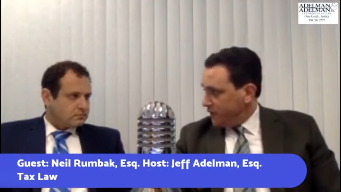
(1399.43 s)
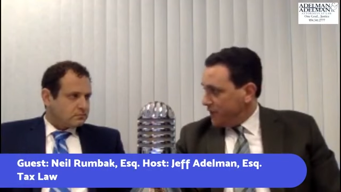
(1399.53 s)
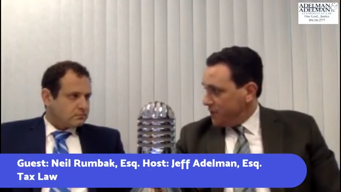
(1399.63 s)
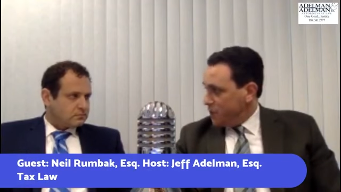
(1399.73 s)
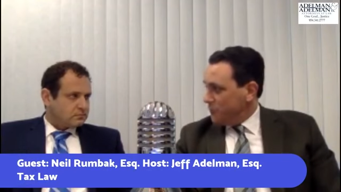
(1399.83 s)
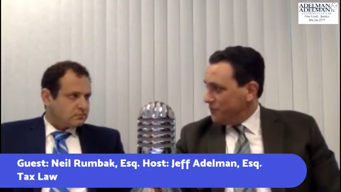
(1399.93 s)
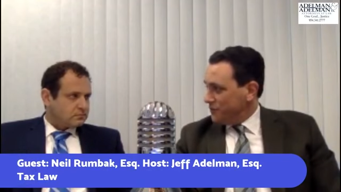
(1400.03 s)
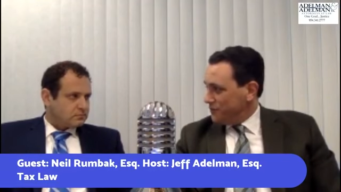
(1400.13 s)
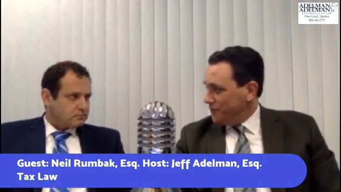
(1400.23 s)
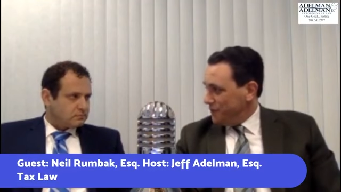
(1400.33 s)
Speaker 1: that you
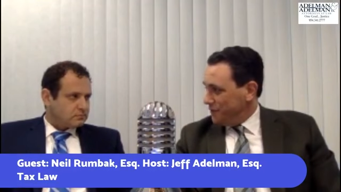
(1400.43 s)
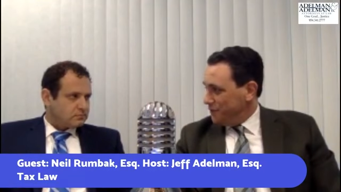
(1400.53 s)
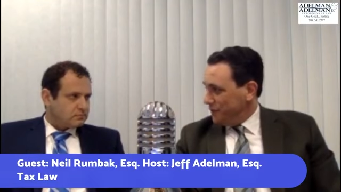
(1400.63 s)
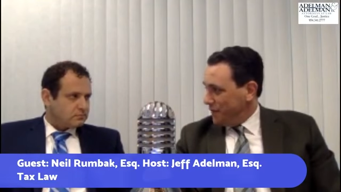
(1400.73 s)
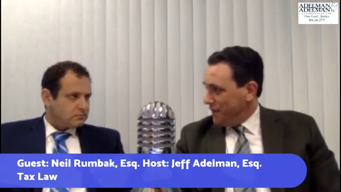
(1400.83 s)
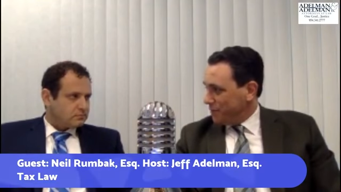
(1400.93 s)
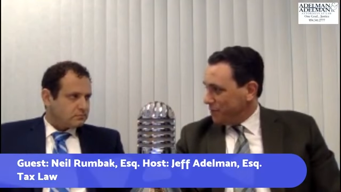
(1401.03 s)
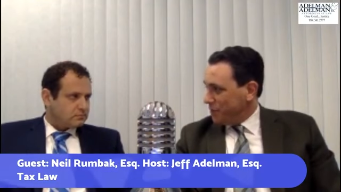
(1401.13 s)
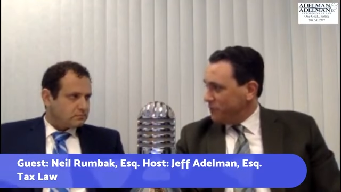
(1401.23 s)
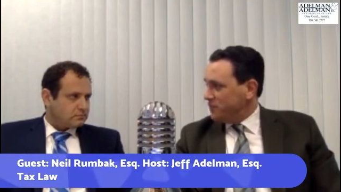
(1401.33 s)
receive, the net
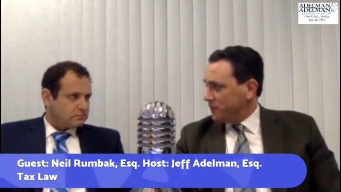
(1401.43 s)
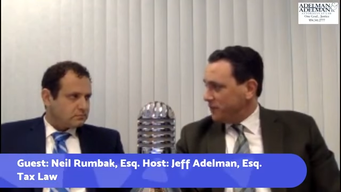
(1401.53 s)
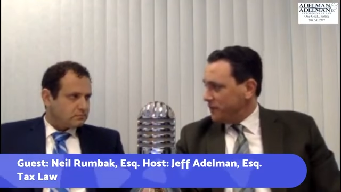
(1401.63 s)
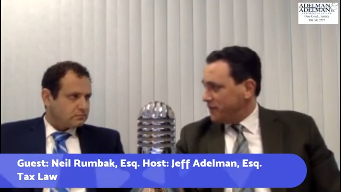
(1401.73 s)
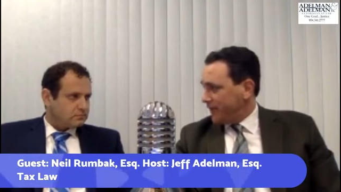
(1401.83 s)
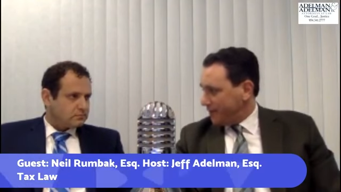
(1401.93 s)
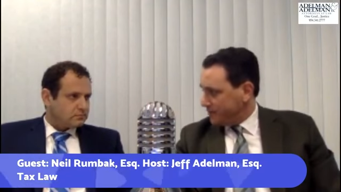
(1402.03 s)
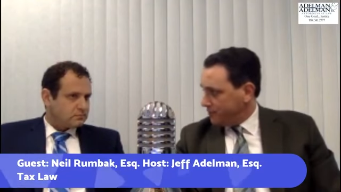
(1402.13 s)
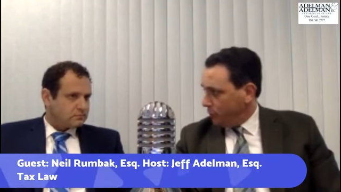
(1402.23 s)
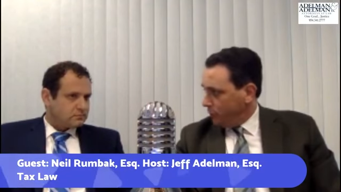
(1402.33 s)
proceeds, are they
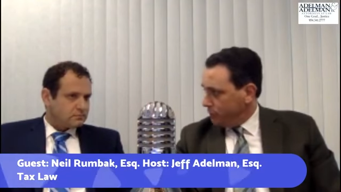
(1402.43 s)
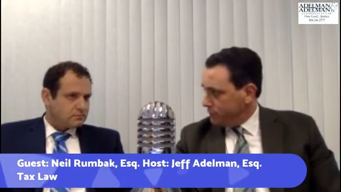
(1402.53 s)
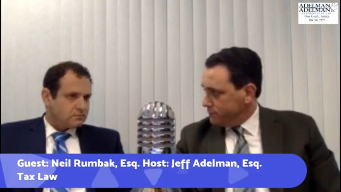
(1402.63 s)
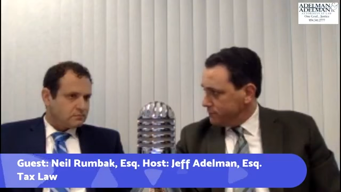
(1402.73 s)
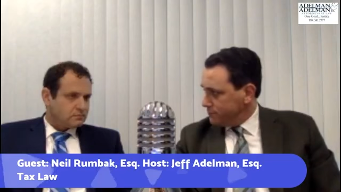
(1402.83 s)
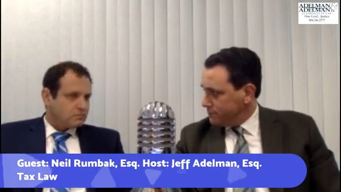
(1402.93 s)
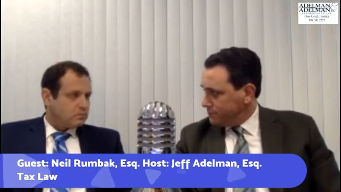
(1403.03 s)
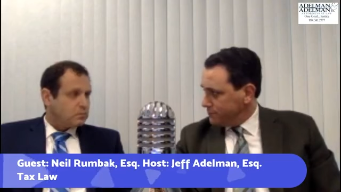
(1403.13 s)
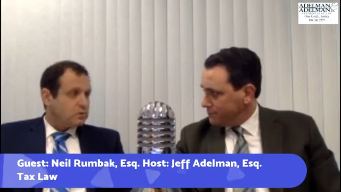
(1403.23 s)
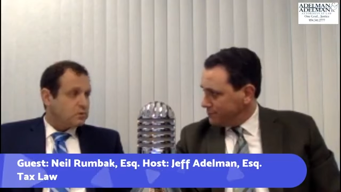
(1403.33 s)
taxable?
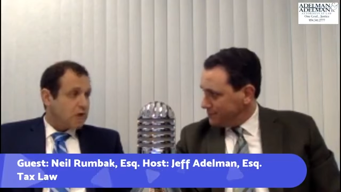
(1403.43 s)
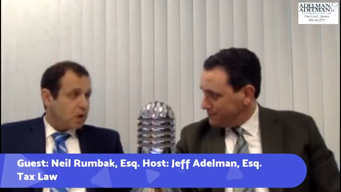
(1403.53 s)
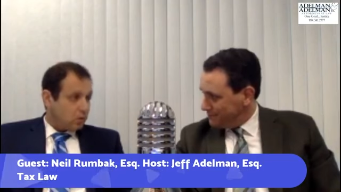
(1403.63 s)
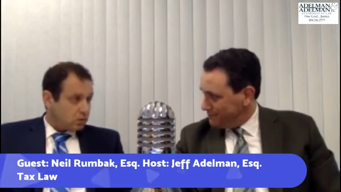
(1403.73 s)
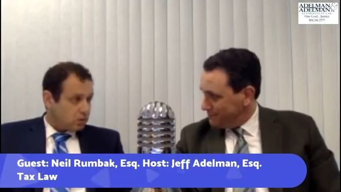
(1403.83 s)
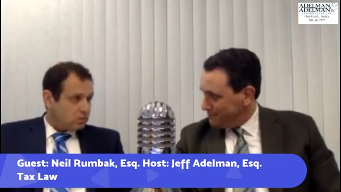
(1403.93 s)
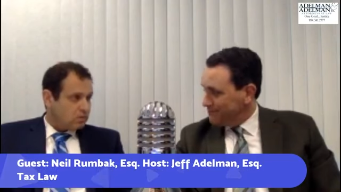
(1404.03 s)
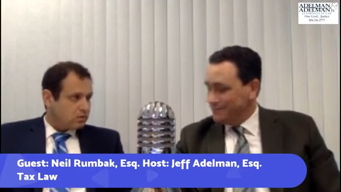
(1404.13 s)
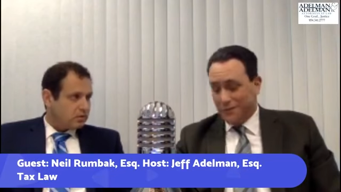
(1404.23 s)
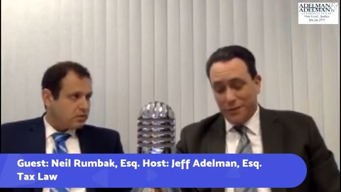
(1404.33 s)
No.
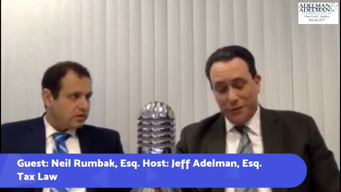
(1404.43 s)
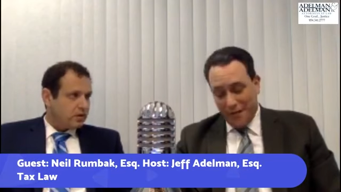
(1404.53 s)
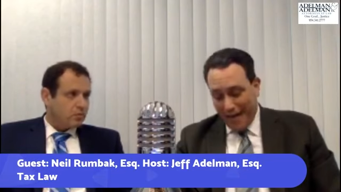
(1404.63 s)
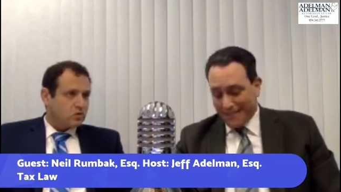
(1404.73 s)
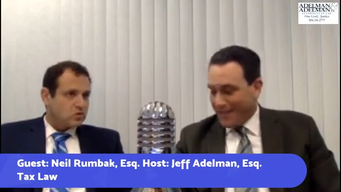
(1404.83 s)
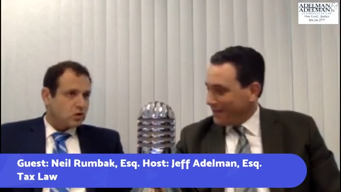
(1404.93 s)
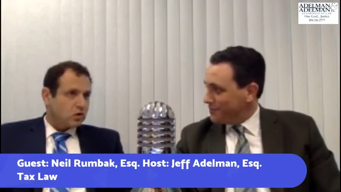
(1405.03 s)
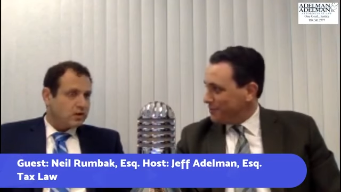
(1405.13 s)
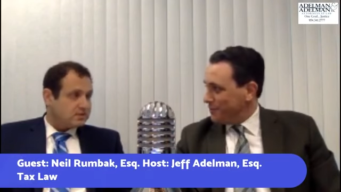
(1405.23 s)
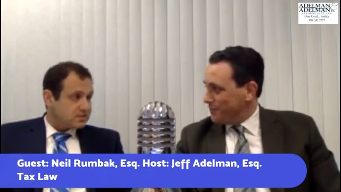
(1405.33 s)
They're in almost
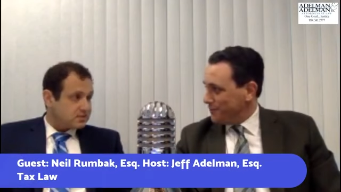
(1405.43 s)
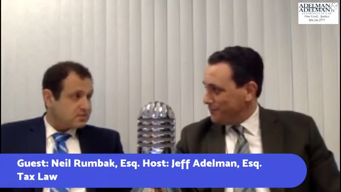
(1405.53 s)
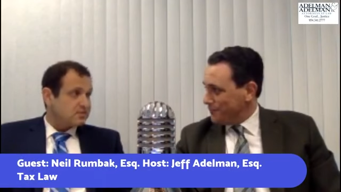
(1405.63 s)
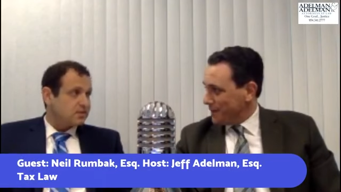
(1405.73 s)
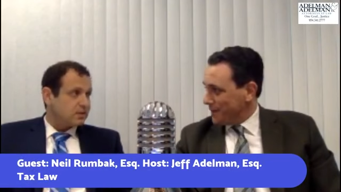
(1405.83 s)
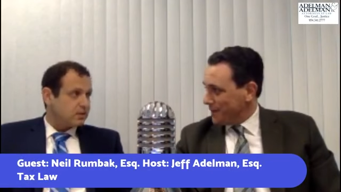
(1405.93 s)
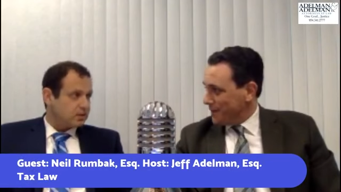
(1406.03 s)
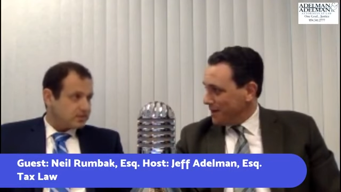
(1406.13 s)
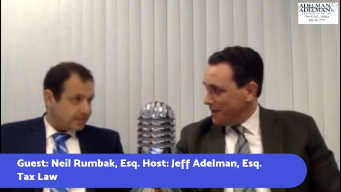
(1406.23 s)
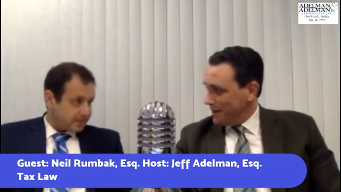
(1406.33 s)
taxable.
Speaker 2: all instances, they are
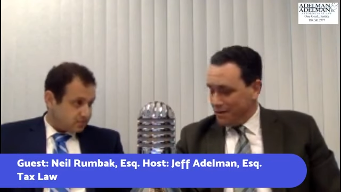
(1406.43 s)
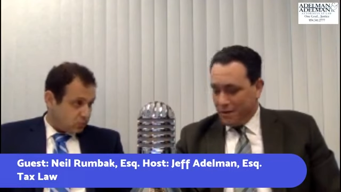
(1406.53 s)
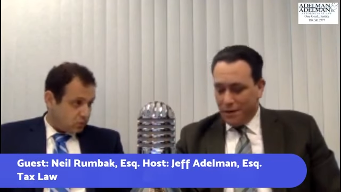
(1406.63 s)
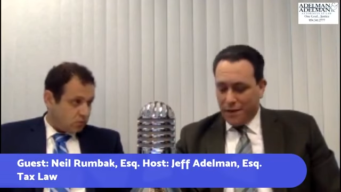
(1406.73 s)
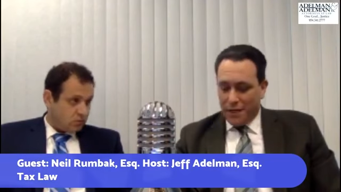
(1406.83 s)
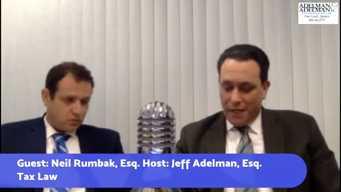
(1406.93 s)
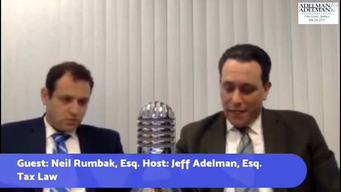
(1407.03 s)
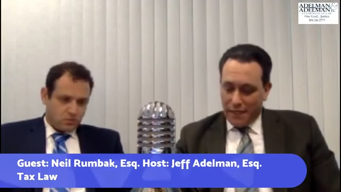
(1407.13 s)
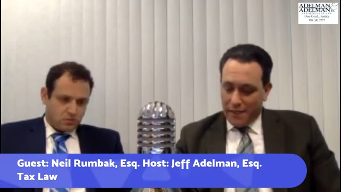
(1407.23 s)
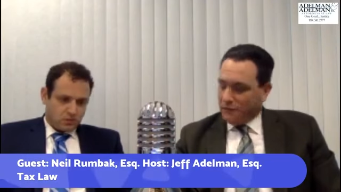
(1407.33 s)
not taxable.
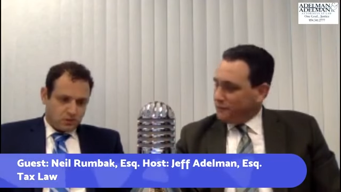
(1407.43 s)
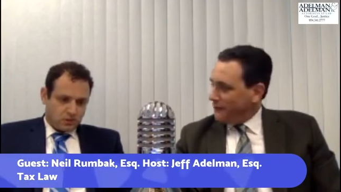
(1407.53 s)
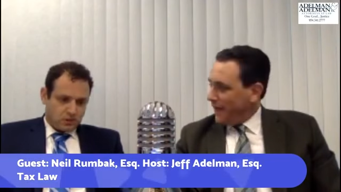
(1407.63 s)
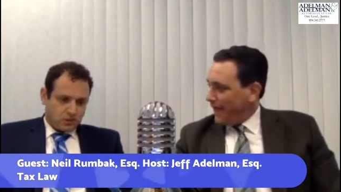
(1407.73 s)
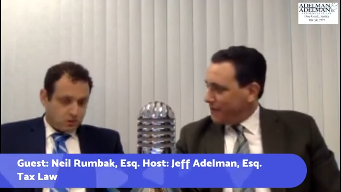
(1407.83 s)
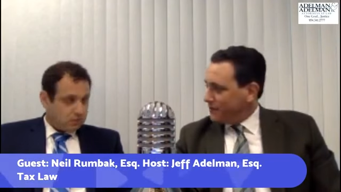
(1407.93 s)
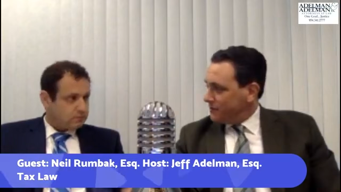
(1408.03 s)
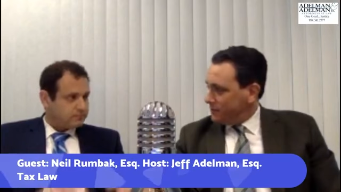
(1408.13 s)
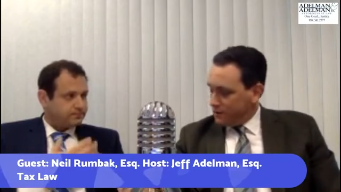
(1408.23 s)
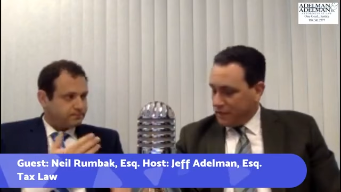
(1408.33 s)
Speaker 1: And in
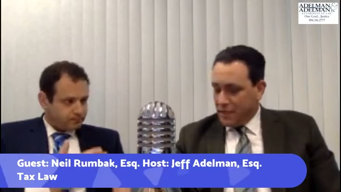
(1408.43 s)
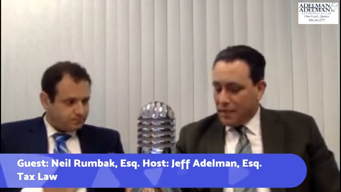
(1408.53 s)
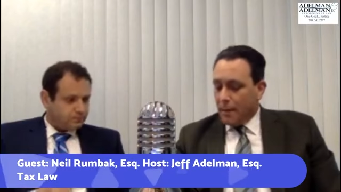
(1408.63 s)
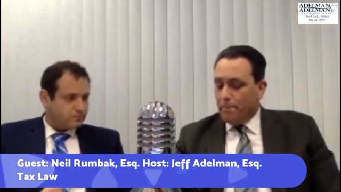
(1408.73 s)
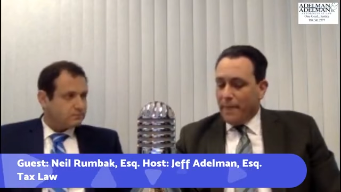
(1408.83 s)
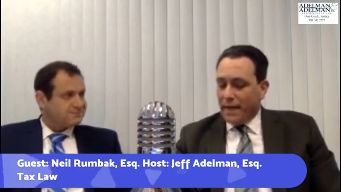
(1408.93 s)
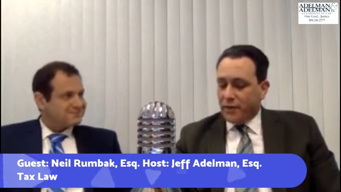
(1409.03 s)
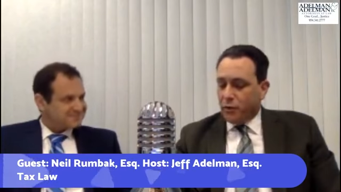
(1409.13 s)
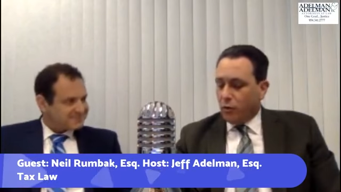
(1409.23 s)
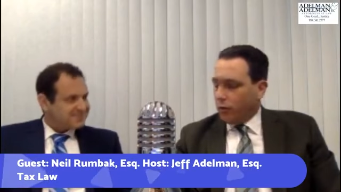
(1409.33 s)
fact, the
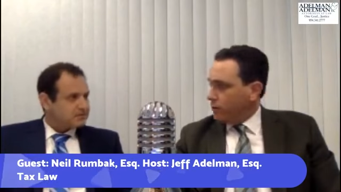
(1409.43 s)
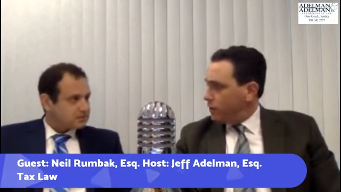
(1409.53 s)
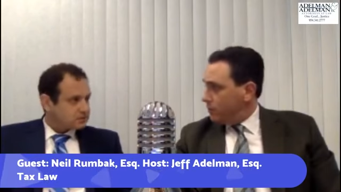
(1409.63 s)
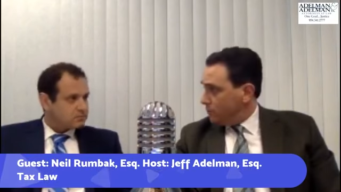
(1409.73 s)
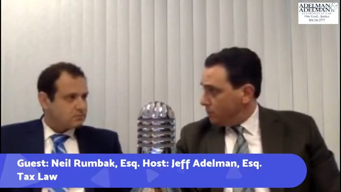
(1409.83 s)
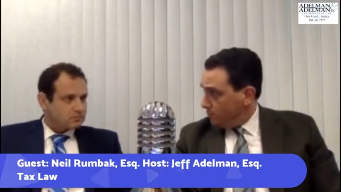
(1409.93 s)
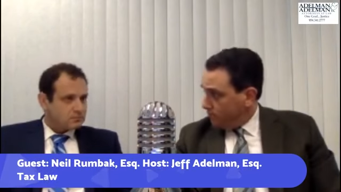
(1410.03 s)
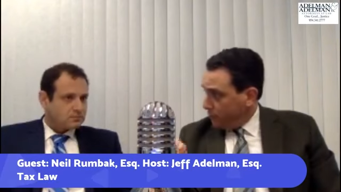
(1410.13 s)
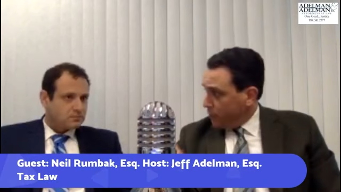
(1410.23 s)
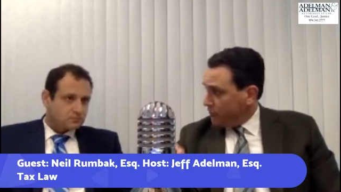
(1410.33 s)
medical
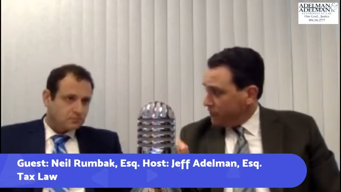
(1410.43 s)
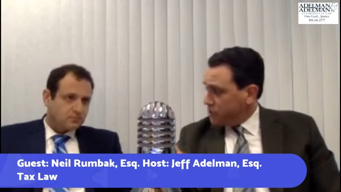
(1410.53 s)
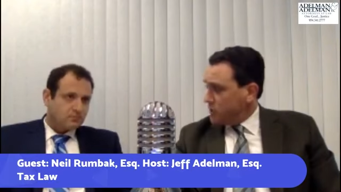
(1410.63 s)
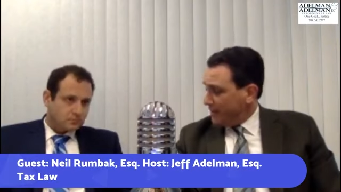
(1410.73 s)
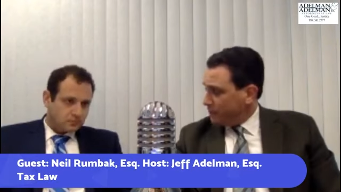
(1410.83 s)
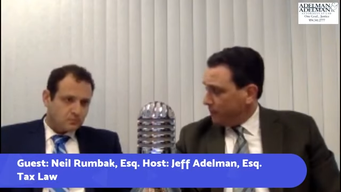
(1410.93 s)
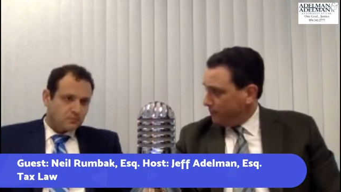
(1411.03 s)
bills that you have to